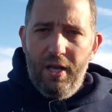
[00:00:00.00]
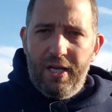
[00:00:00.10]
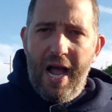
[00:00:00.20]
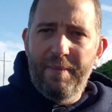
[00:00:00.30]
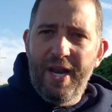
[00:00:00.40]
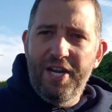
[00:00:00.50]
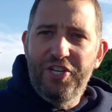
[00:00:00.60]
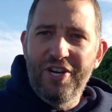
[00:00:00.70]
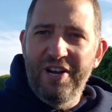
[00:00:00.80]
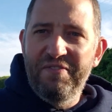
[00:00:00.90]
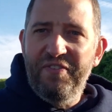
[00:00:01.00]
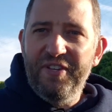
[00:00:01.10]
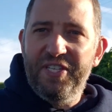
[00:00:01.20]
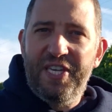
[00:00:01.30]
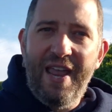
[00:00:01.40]
combination of
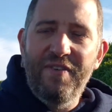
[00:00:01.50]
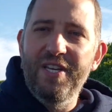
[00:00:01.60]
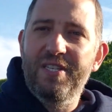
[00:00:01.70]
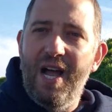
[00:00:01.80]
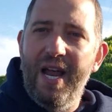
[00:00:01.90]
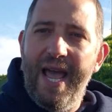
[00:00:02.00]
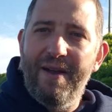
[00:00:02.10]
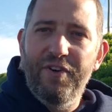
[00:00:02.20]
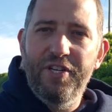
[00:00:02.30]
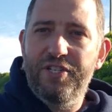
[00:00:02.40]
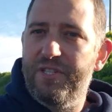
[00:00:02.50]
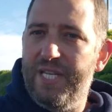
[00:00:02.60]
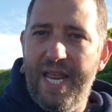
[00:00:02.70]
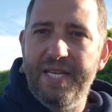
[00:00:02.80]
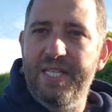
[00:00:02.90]
savings on average,
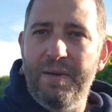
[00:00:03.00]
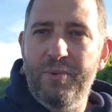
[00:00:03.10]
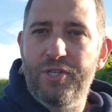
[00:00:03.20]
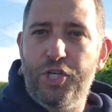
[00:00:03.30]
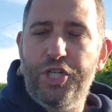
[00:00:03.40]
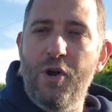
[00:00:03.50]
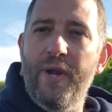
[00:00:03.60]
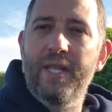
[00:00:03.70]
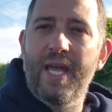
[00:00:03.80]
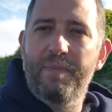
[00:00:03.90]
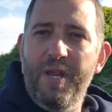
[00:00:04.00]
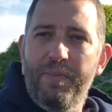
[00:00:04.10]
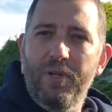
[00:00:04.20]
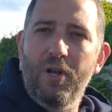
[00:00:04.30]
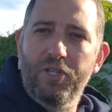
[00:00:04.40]
today's numbers are showing that
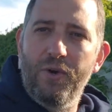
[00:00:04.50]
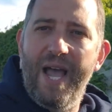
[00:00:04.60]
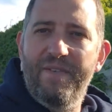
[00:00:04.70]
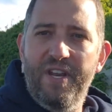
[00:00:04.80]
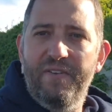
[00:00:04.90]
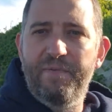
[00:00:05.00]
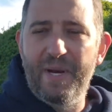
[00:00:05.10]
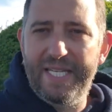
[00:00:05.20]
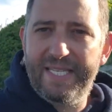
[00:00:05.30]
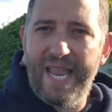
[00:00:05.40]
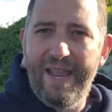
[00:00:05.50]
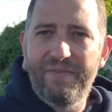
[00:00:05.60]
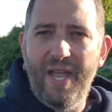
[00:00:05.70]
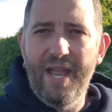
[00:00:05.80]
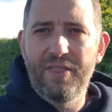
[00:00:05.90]
people don't have enough money saved,
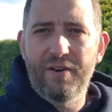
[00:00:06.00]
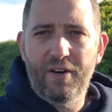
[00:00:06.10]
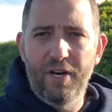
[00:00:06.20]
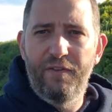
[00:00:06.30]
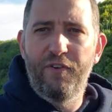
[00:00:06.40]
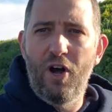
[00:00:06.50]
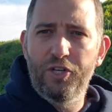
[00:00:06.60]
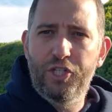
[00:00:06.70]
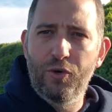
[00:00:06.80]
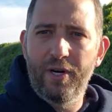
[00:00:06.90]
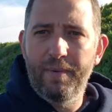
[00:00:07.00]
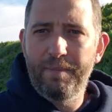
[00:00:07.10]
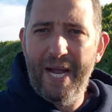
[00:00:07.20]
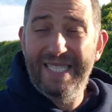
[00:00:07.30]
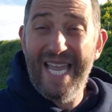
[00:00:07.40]
and they're going to fall short
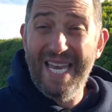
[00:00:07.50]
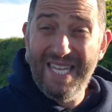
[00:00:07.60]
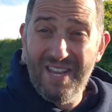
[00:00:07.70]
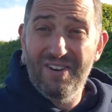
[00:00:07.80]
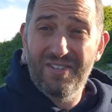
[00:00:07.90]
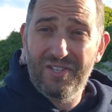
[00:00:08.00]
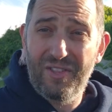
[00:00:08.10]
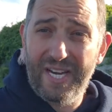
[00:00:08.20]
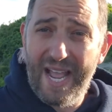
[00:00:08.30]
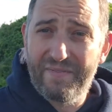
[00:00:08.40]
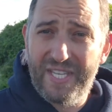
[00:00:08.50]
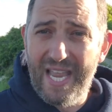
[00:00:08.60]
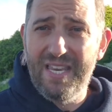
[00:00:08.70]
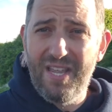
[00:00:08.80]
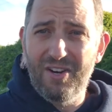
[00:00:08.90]
by 10 years. So they're going to have
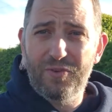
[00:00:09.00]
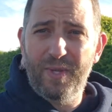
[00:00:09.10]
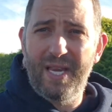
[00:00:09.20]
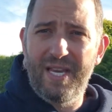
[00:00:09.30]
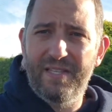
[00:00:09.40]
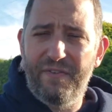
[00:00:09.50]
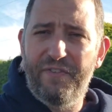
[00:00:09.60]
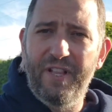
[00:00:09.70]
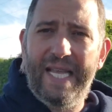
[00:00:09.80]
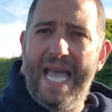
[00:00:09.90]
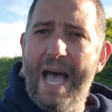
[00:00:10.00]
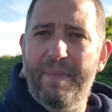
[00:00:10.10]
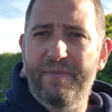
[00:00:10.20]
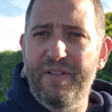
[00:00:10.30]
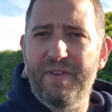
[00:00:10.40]
10 years where they need to fill a gap
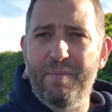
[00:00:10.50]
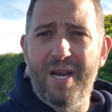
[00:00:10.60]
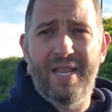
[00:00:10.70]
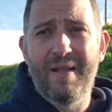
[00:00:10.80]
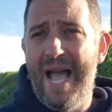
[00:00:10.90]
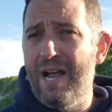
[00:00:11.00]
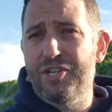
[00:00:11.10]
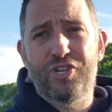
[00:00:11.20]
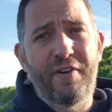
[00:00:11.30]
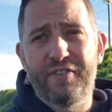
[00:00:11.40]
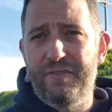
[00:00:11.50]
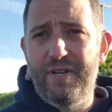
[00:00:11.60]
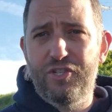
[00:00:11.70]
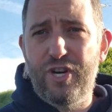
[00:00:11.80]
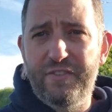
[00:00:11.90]
of living money. How
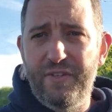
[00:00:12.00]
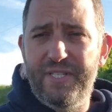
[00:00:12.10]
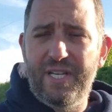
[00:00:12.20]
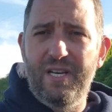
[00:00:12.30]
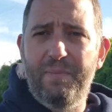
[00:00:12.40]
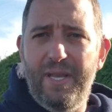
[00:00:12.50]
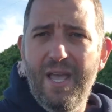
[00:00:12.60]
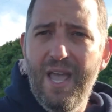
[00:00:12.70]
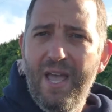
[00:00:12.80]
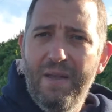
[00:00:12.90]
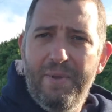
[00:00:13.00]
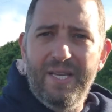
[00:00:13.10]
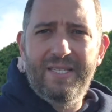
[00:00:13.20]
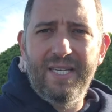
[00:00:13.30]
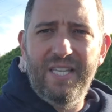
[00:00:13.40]
stressful is it going to be being
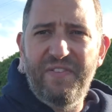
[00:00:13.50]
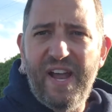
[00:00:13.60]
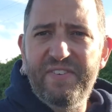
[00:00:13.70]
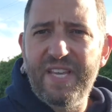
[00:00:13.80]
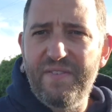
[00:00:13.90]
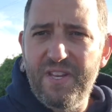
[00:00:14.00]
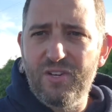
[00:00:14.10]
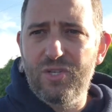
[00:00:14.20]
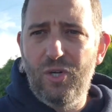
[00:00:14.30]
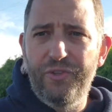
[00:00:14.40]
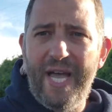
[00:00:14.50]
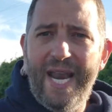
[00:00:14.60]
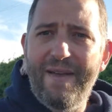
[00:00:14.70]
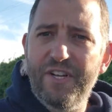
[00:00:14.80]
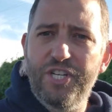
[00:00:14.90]
65, 70 years old, not
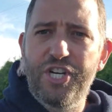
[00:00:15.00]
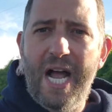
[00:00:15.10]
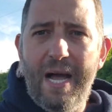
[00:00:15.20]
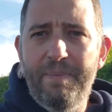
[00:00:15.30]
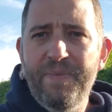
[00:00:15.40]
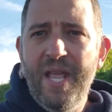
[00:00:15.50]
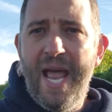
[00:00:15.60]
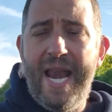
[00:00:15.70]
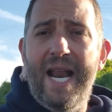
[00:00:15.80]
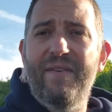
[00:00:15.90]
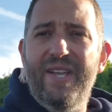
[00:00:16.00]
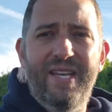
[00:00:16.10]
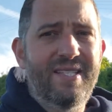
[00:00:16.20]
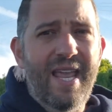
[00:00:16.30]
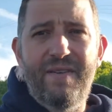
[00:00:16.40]
having a job and not having any
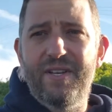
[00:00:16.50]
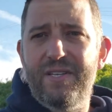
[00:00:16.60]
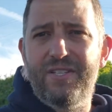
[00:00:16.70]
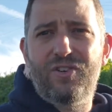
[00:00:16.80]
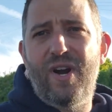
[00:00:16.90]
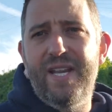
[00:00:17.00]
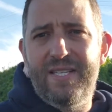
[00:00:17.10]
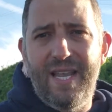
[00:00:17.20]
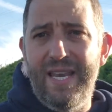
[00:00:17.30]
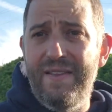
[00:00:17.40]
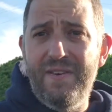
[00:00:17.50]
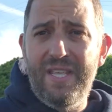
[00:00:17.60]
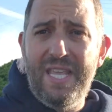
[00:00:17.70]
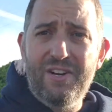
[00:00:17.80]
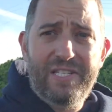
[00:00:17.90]
savings? It's crazy. And even the
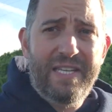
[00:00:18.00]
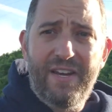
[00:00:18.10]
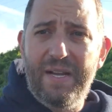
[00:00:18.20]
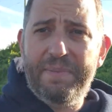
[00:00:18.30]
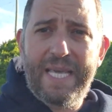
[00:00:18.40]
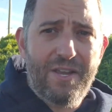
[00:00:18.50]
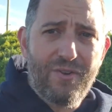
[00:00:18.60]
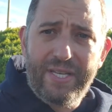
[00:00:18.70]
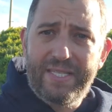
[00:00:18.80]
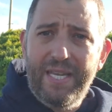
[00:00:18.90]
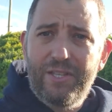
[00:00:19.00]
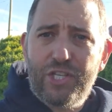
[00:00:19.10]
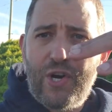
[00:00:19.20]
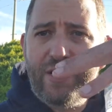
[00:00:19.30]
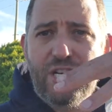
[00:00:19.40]
years leading up to that, you can see the
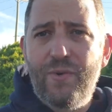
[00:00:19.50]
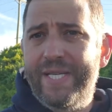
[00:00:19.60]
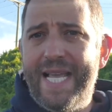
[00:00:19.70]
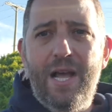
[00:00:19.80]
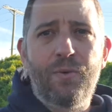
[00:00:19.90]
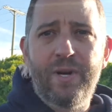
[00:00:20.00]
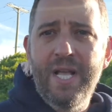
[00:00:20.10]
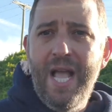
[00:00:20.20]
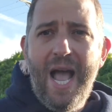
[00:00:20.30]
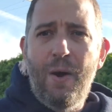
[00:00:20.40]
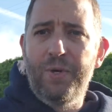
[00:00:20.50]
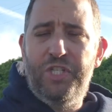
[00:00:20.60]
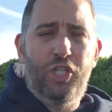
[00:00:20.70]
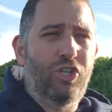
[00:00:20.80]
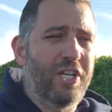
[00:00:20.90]
trends going downward. What's
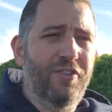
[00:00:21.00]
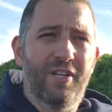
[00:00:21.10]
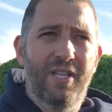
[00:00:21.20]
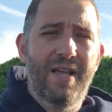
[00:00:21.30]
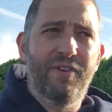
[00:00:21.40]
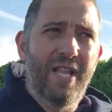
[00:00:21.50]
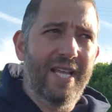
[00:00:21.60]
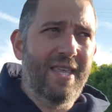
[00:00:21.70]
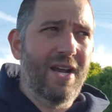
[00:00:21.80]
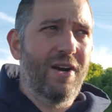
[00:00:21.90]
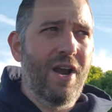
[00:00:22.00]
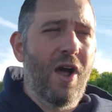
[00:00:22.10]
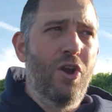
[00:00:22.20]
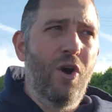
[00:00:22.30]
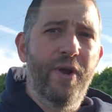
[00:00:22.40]
your stress level like there,
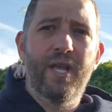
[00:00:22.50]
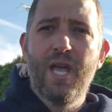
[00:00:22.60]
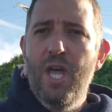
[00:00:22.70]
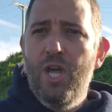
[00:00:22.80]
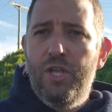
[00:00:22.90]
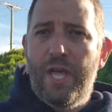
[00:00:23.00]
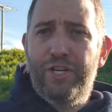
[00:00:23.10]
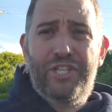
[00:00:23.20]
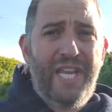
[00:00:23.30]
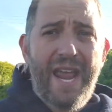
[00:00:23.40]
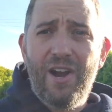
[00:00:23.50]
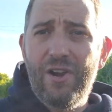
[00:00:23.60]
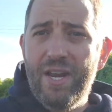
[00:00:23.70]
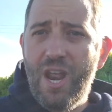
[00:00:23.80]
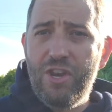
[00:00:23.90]
not knowing that you're scared
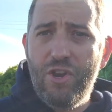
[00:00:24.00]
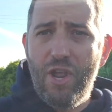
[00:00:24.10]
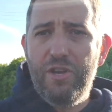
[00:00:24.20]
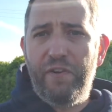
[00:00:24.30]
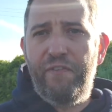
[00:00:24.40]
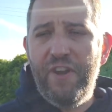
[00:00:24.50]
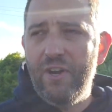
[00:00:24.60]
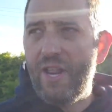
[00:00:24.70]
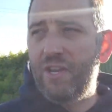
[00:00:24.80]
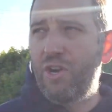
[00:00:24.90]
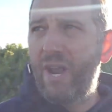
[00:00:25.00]
and your fear that you don't